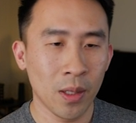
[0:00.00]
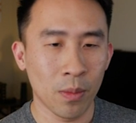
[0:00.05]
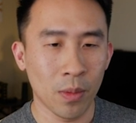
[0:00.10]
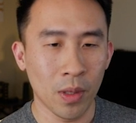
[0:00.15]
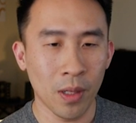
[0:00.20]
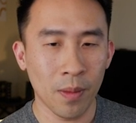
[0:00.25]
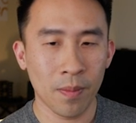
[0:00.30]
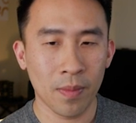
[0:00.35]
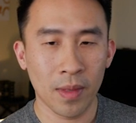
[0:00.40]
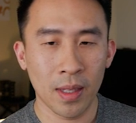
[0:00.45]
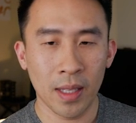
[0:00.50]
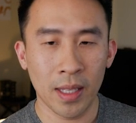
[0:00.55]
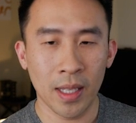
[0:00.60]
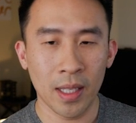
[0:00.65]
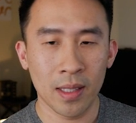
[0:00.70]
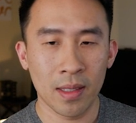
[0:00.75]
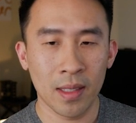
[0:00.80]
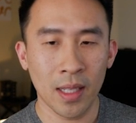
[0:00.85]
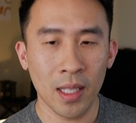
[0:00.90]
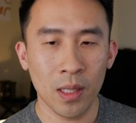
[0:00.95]
Well,
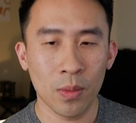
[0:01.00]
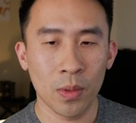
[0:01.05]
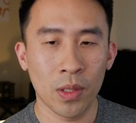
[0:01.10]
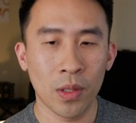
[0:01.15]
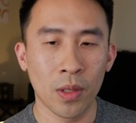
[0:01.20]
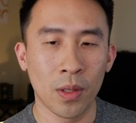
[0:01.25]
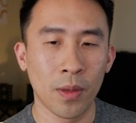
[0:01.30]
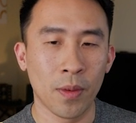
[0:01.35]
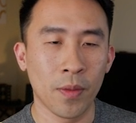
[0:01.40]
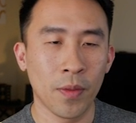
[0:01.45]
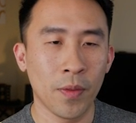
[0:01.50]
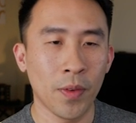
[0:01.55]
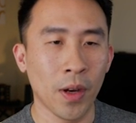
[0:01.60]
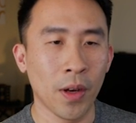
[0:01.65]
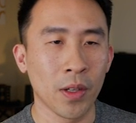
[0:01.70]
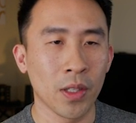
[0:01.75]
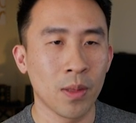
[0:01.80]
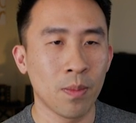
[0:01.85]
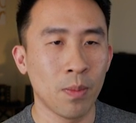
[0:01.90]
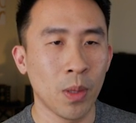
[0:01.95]
it says return
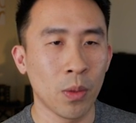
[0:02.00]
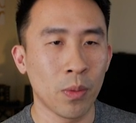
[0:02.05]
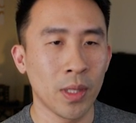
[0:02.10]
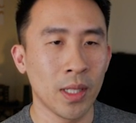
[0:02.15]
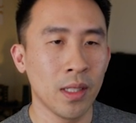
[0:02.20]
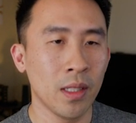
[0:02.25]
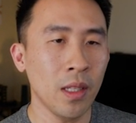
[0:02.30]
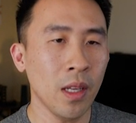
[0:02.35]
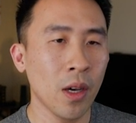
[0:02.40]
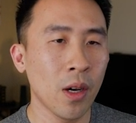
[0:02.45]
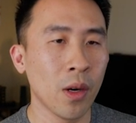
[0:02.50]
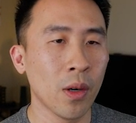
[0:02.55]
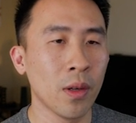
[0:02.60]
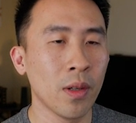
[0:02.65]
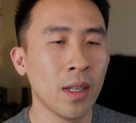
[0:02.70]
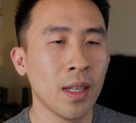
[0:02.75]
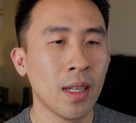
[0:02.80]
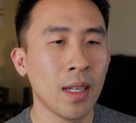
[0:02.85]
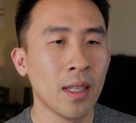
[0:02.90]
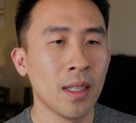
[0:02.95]
false, but we know